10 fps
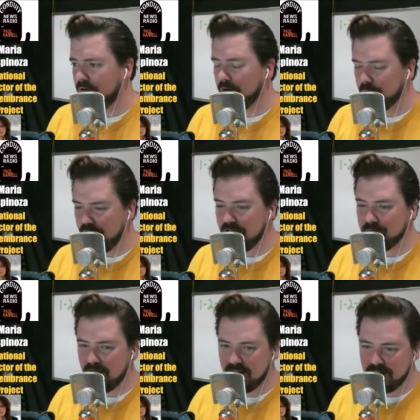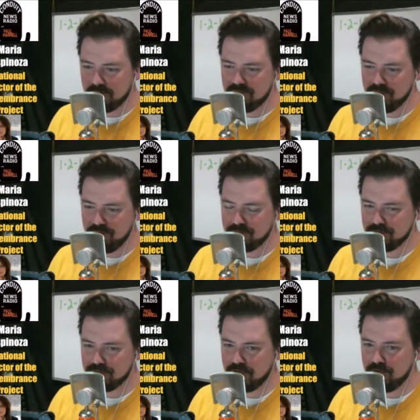Me and my producer,
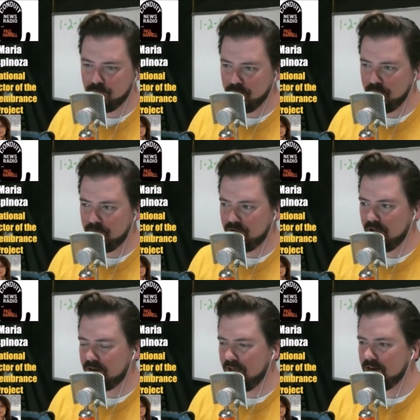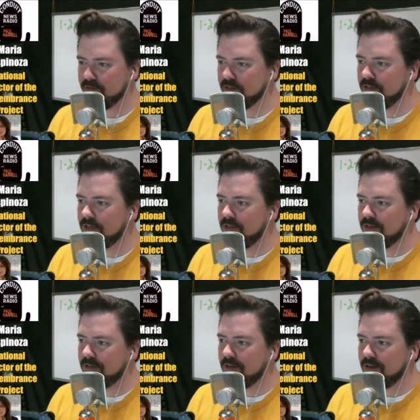Joe, Maria, we've got kind of a
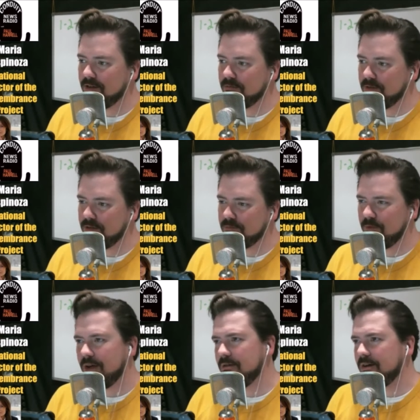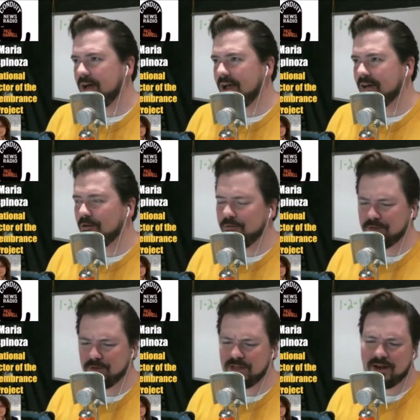I don't know if
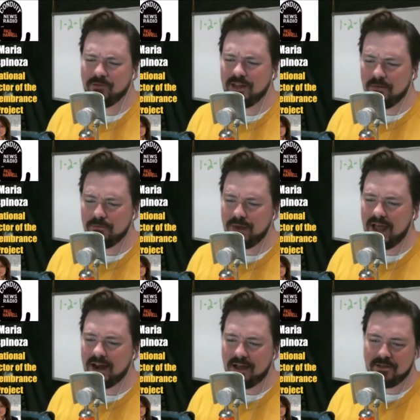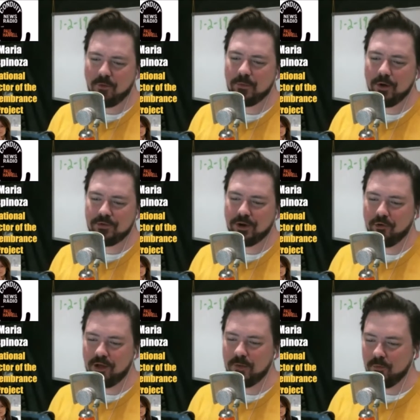it's not a really a bet. I think we're both in
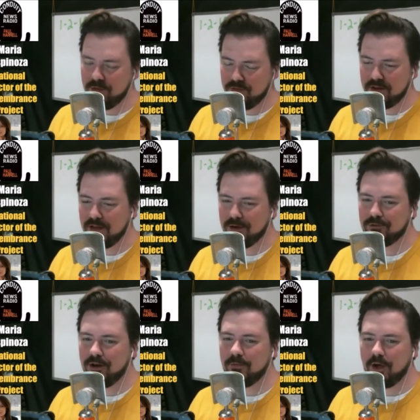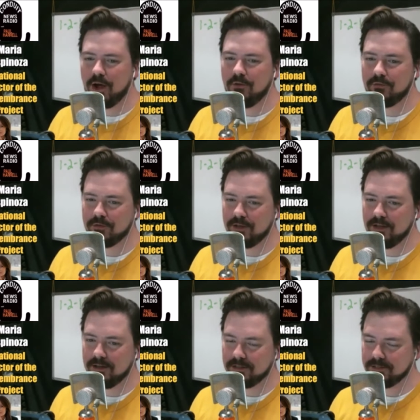agreement. We think Donald Trump will go for
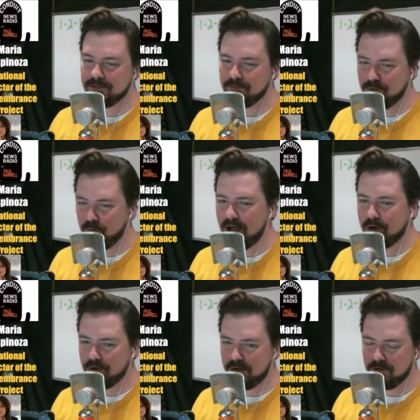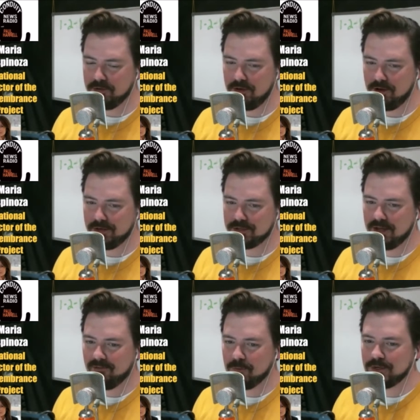the record here, the longest
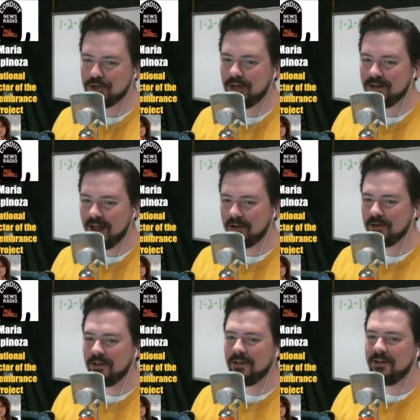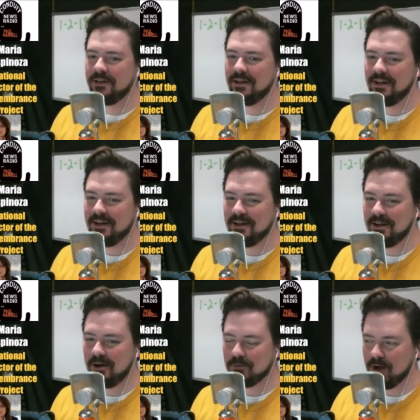government shutdown
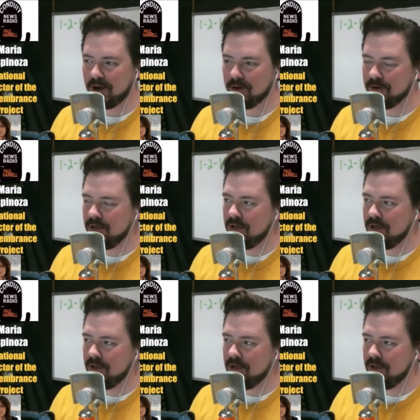on record.